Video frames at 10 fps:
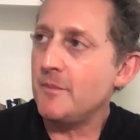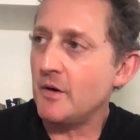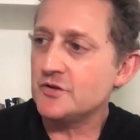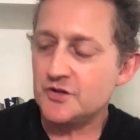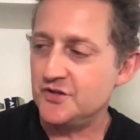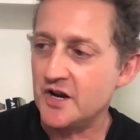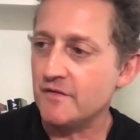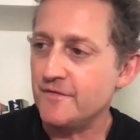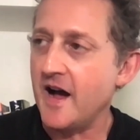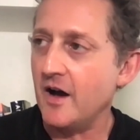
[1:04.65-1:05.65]
I was a
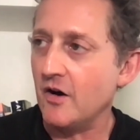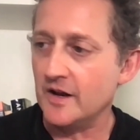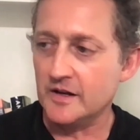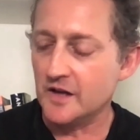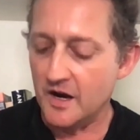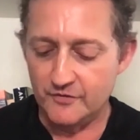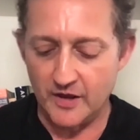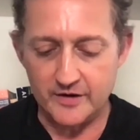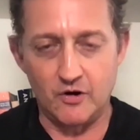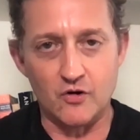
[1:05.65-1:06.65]
cinephile, and I loved
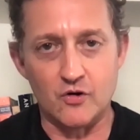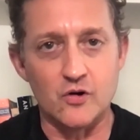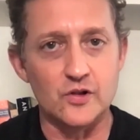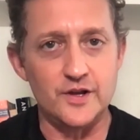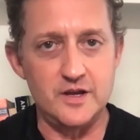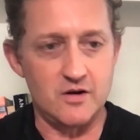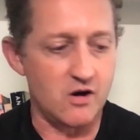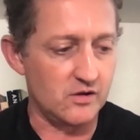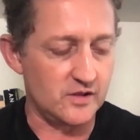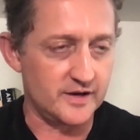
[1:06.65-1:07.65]
like early,
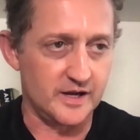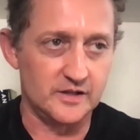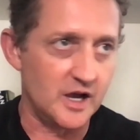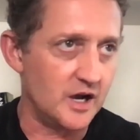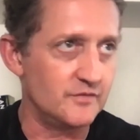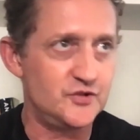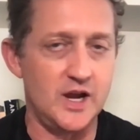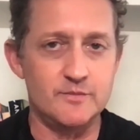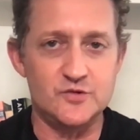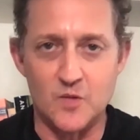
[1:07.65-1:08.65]
like I loved
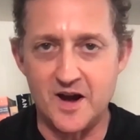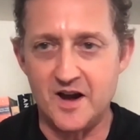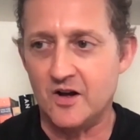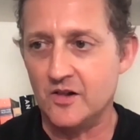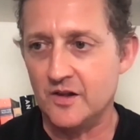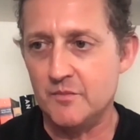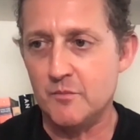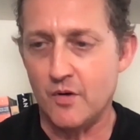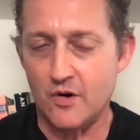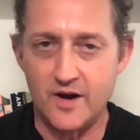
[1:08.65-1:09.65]
James Whale and
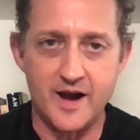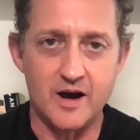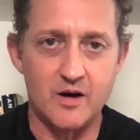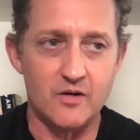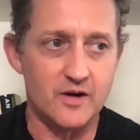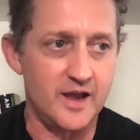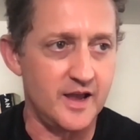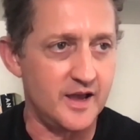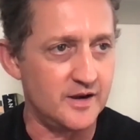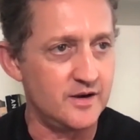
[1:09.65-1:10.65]
Murnau
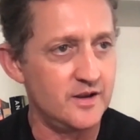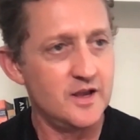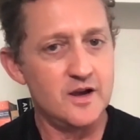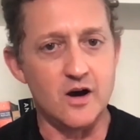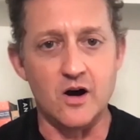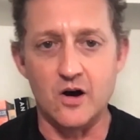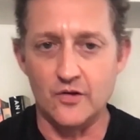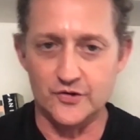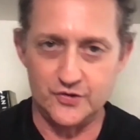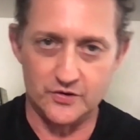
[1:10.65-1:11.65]
and
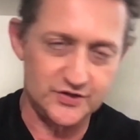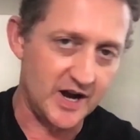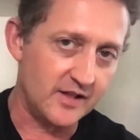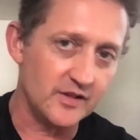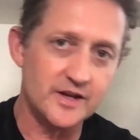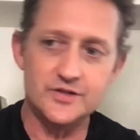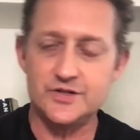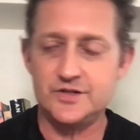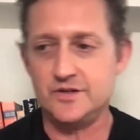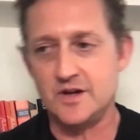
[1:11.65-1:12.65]
all the sort of
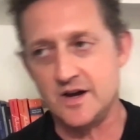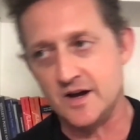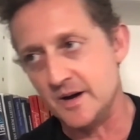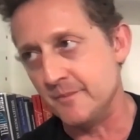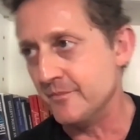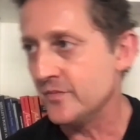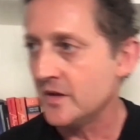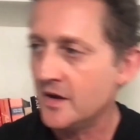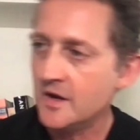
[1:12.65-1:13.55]
silence, um,